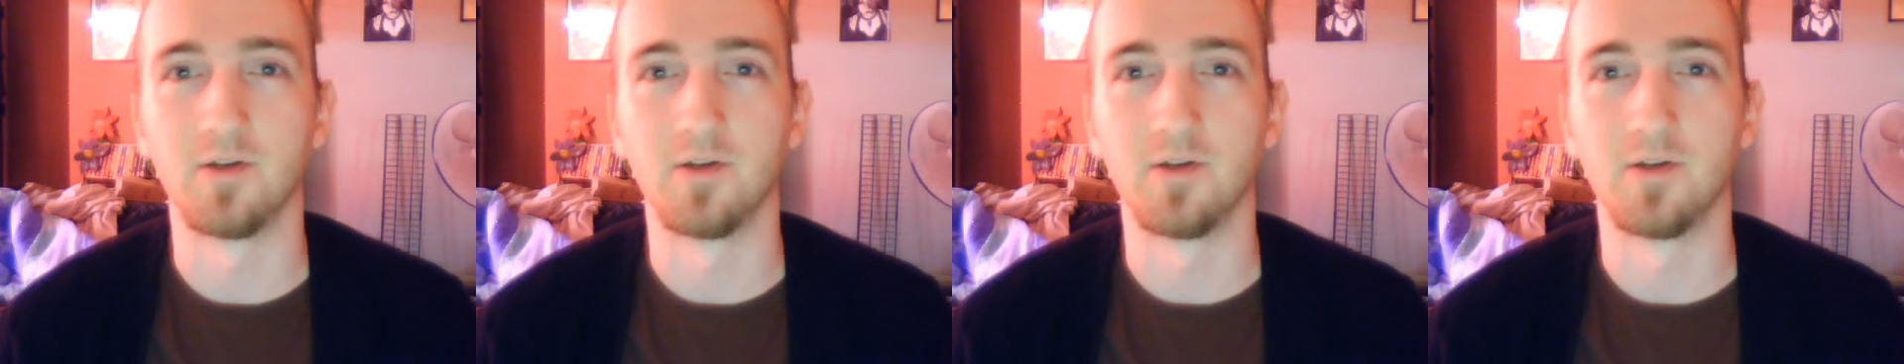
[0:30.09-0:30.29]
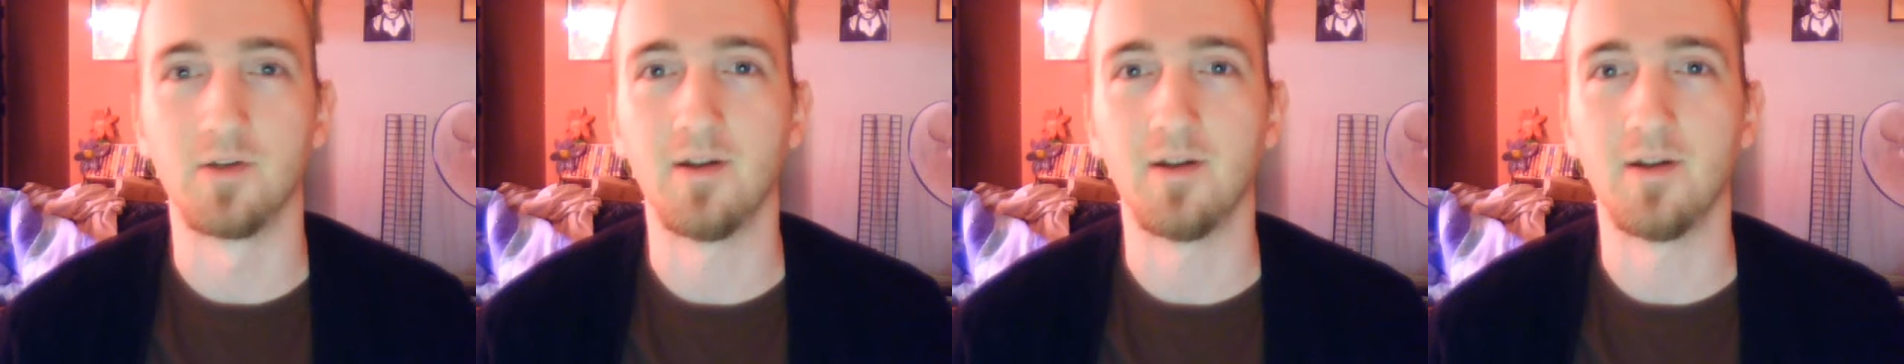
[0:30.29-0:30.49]

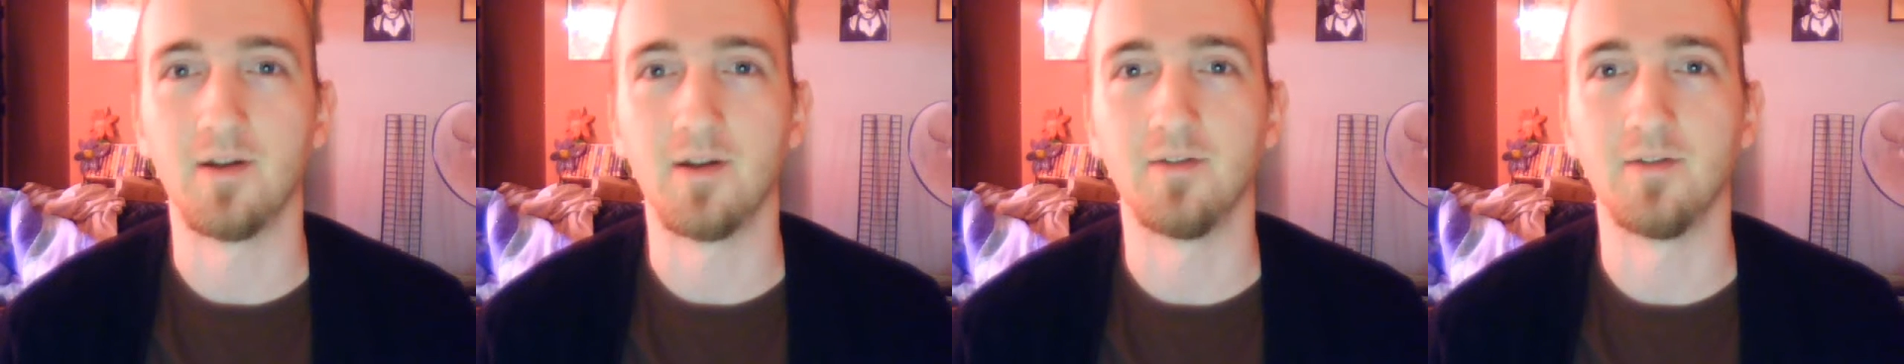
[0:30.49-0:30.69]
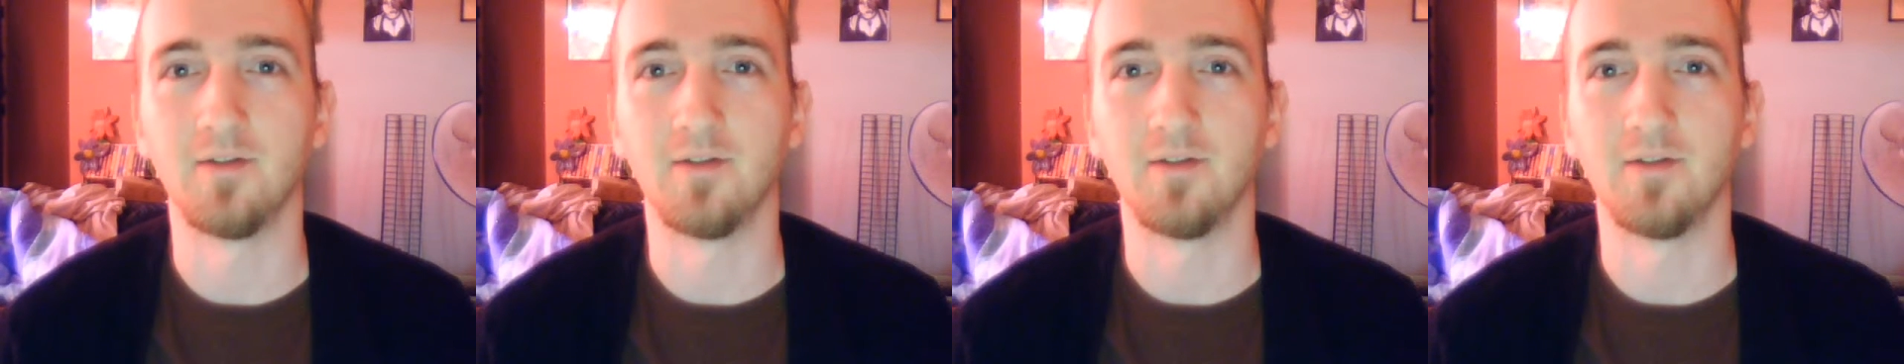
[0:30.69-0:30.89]
and
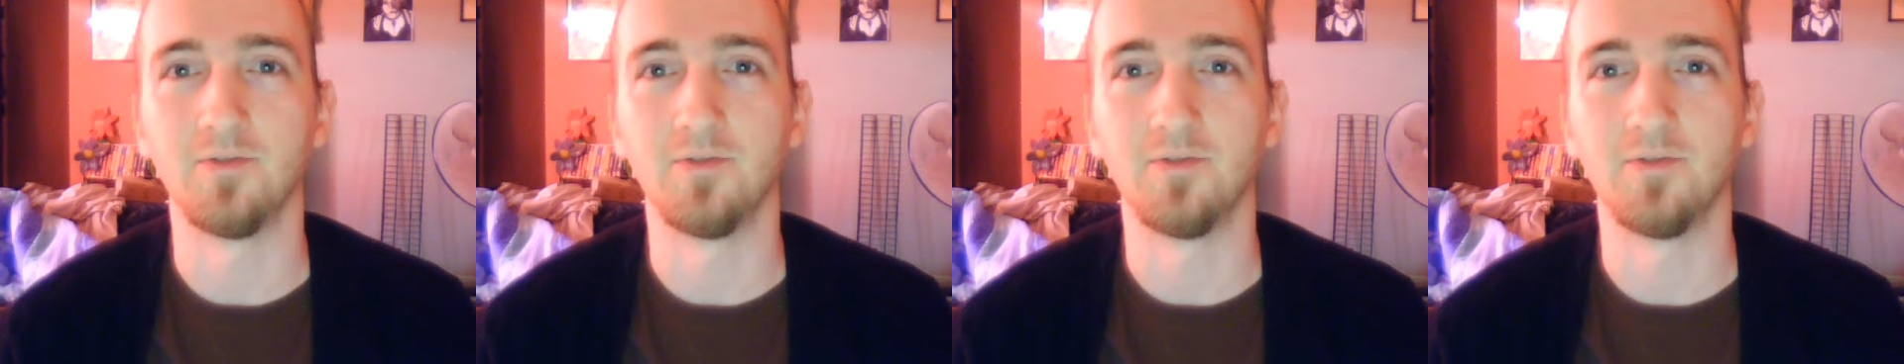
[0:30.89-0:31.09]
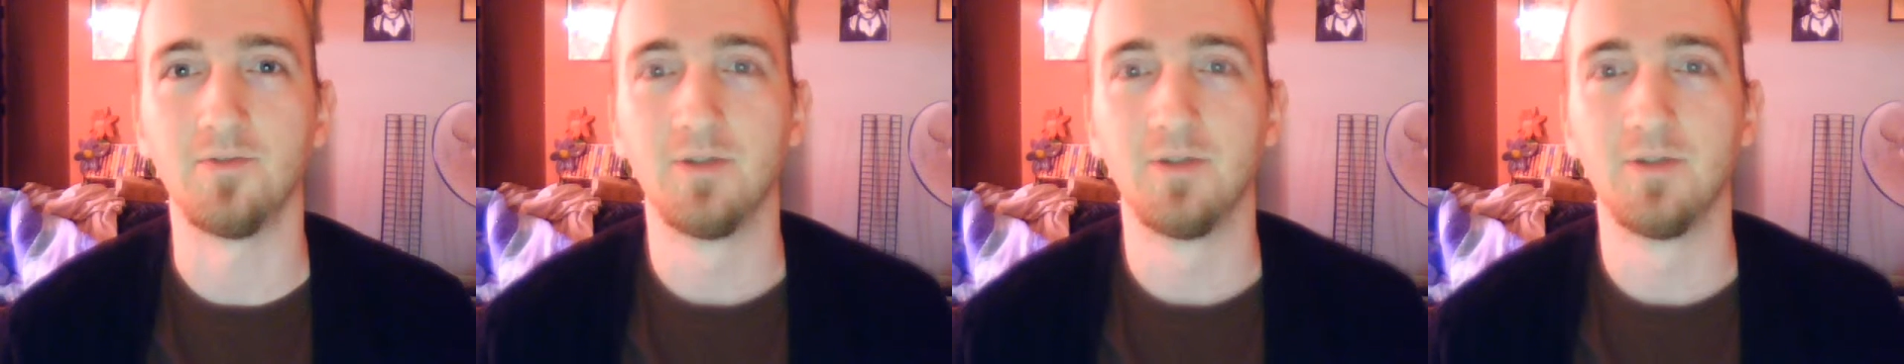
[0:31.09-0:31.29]
to
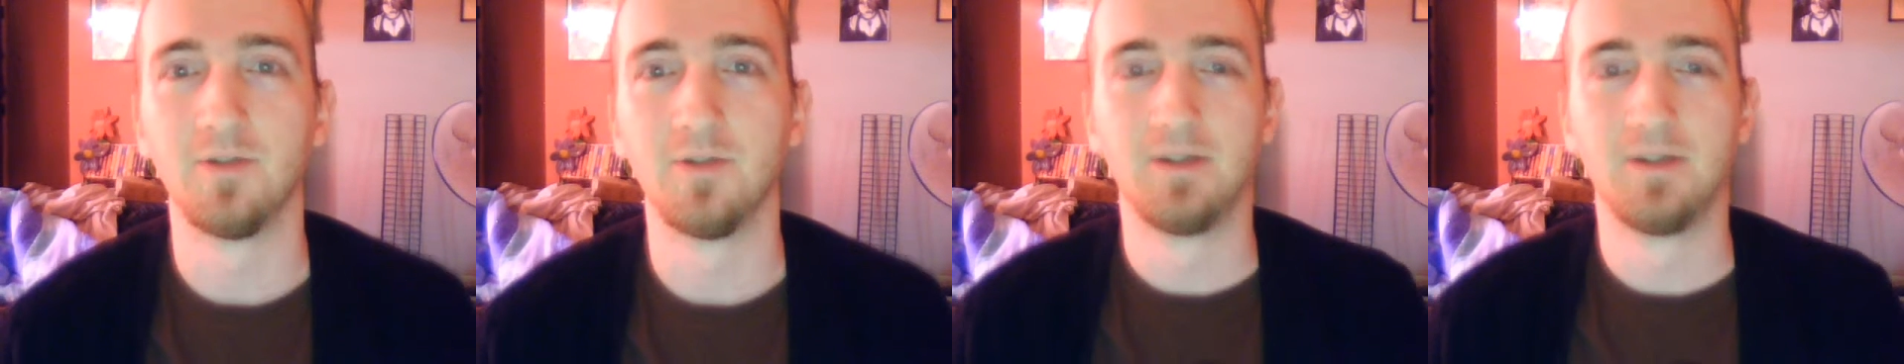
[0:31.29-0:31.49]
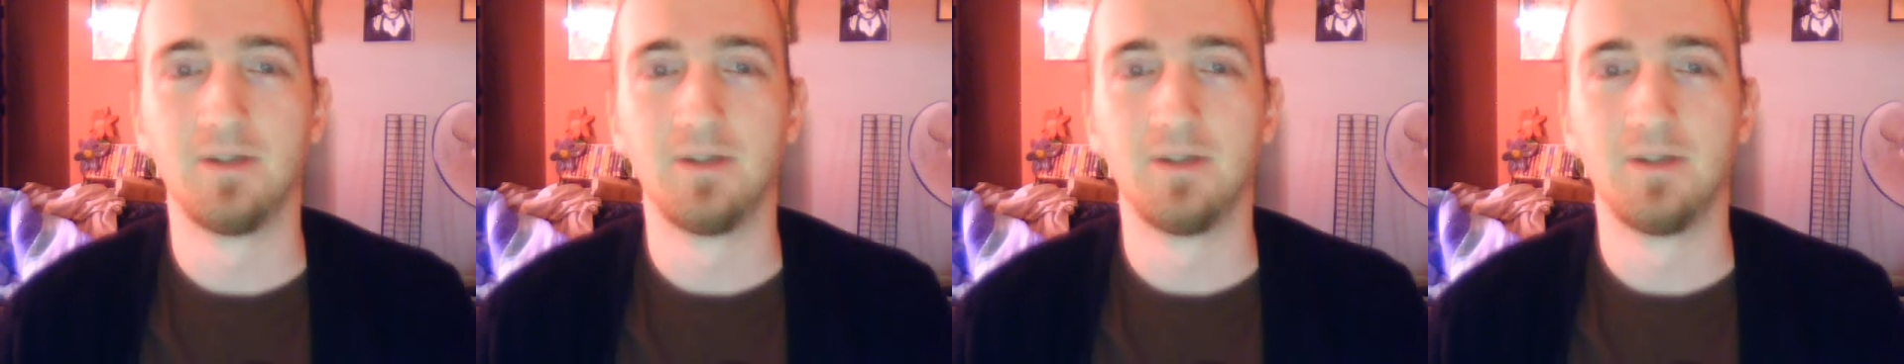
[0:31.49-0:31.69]

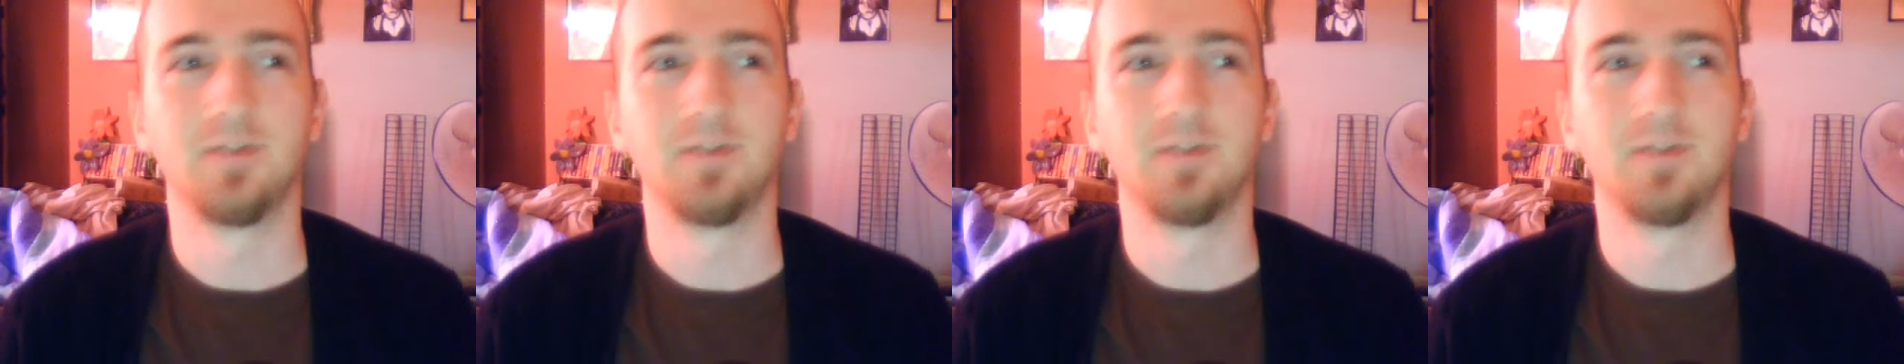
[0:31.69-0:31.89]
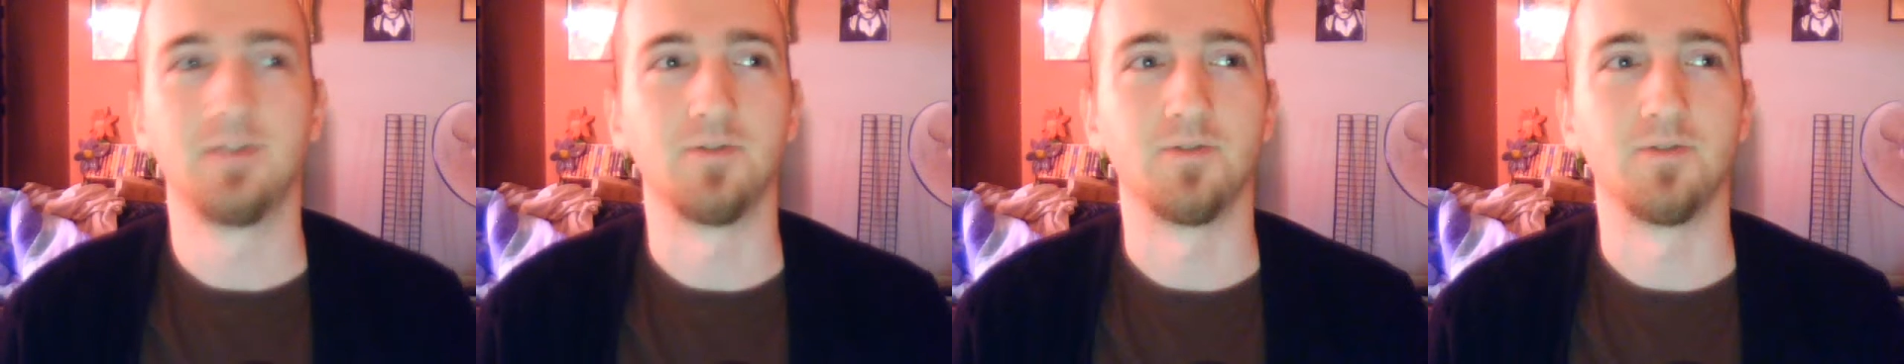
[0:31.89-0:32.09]

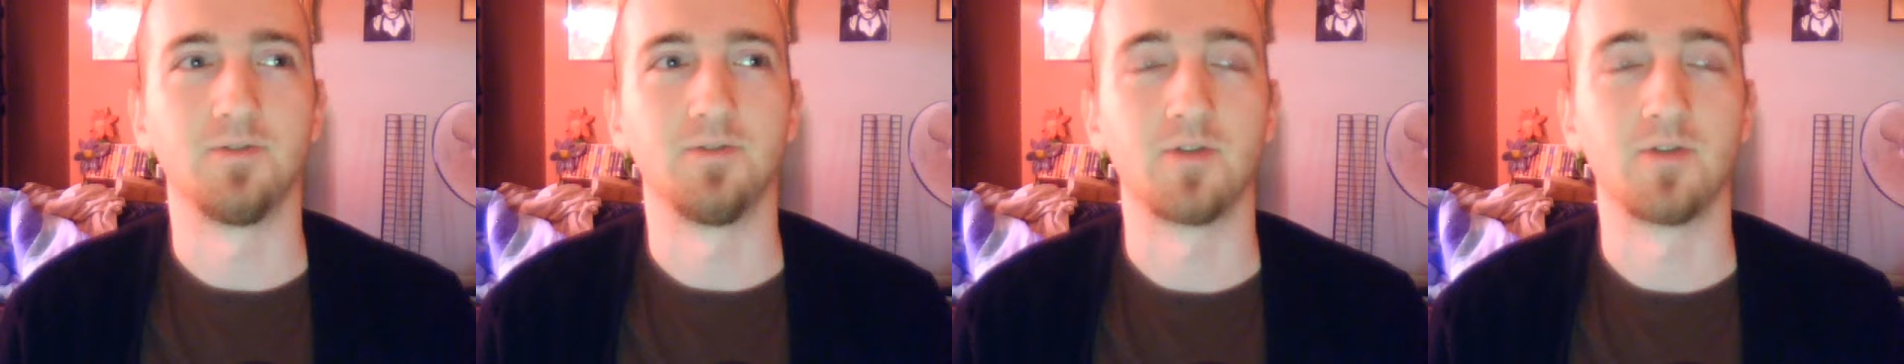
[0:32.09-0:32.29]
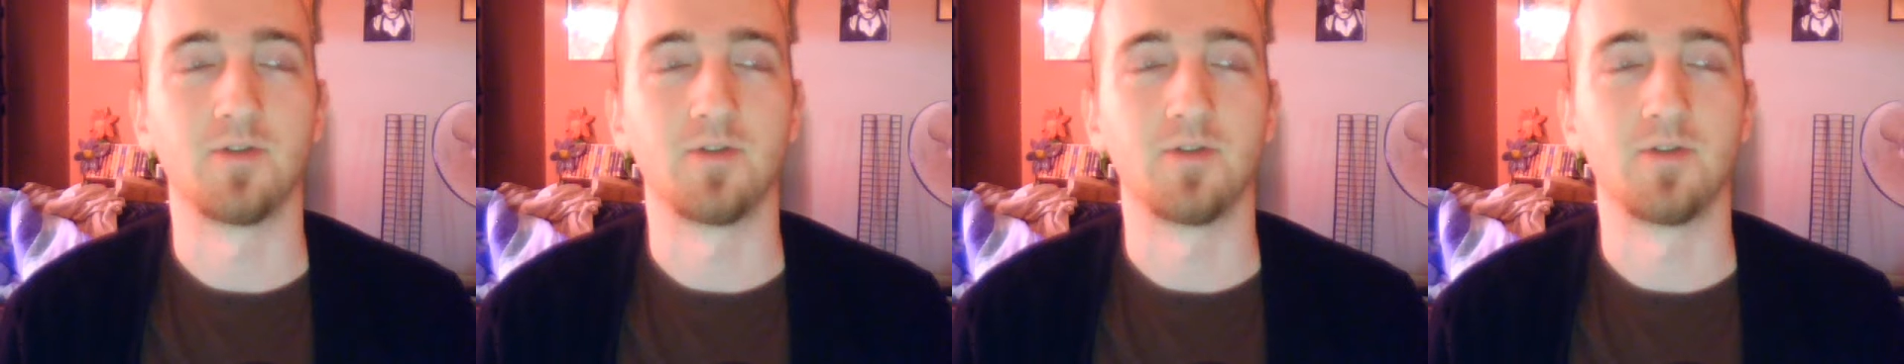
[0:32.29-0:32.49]
in order to
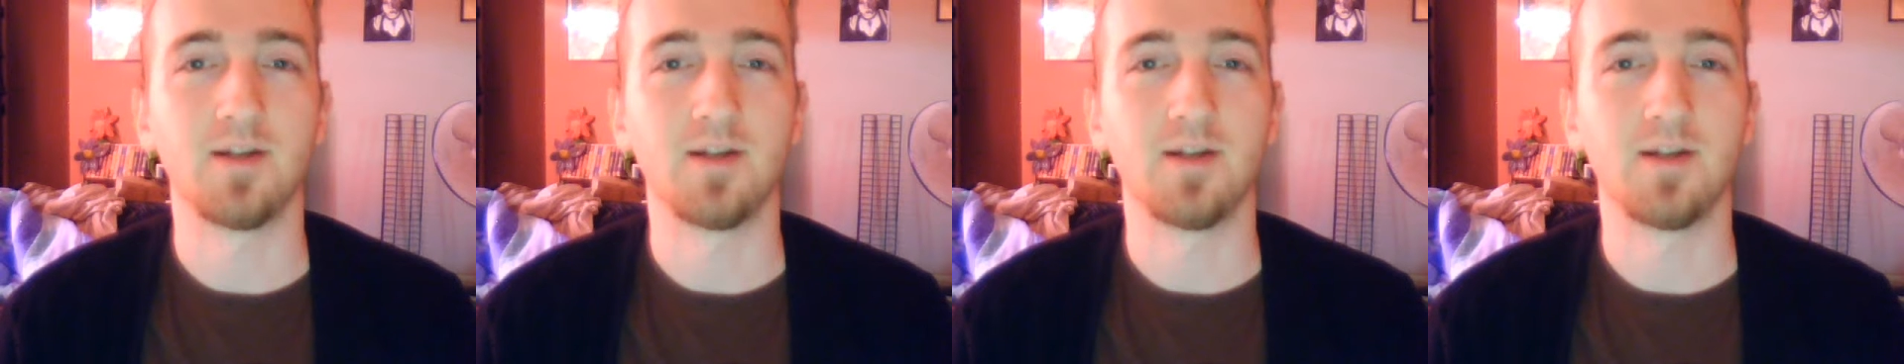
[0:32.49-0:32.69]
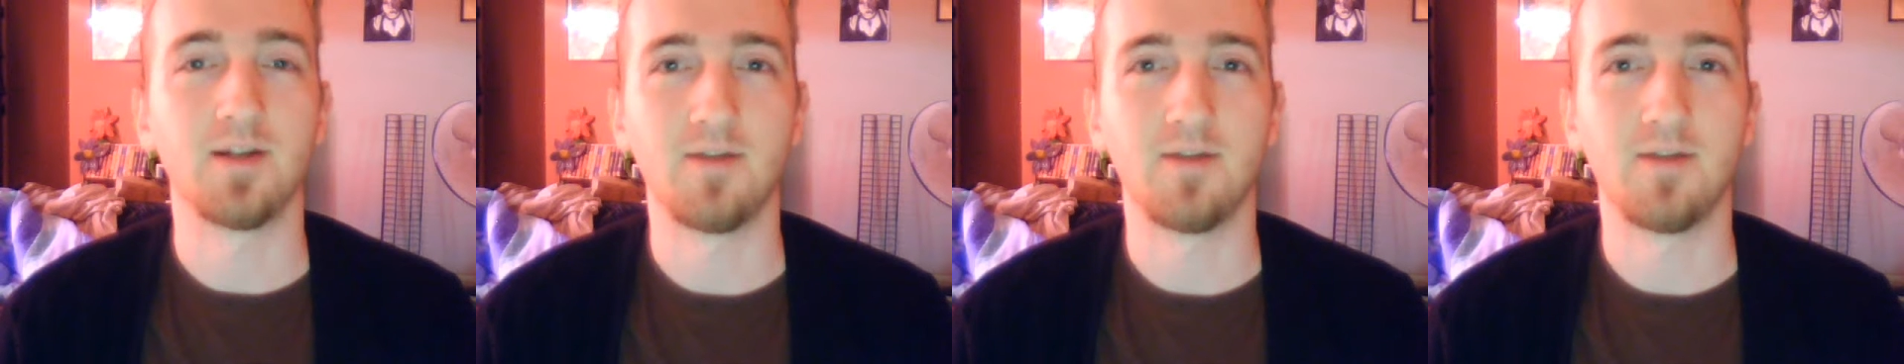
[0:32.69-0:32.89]
get into
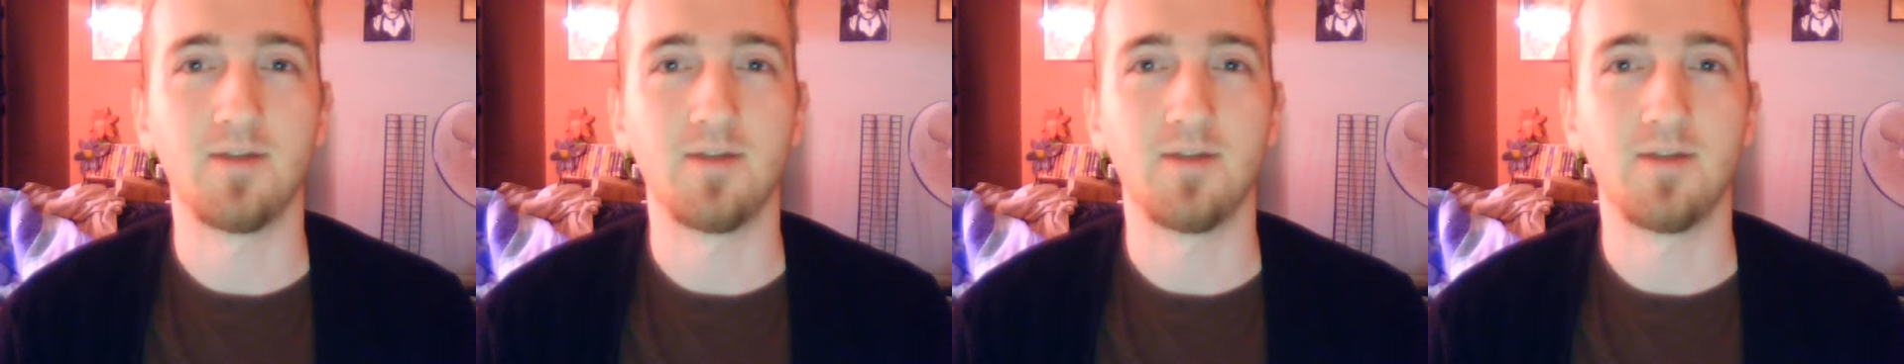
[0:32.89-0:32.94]
heaven.